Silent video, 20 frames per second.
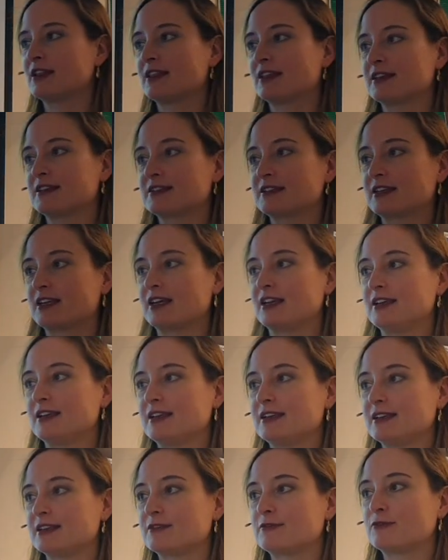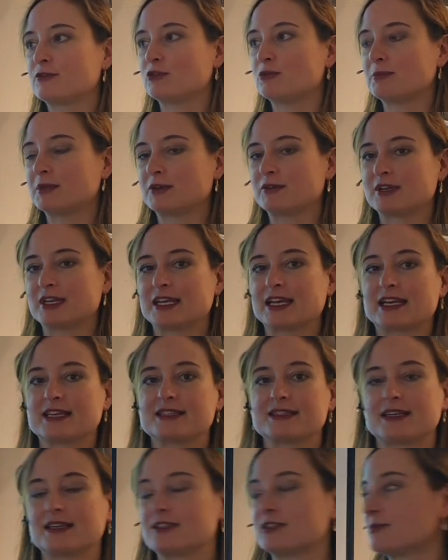things that are needed for building a
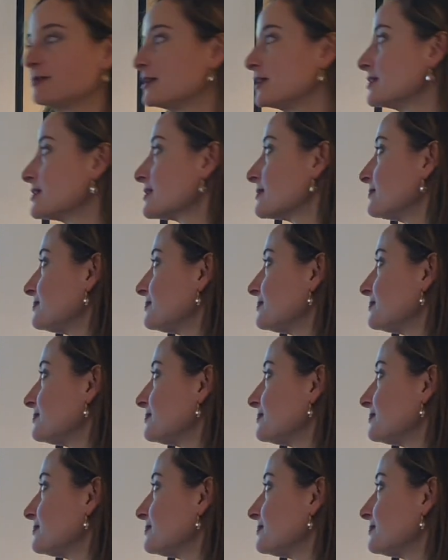settlement.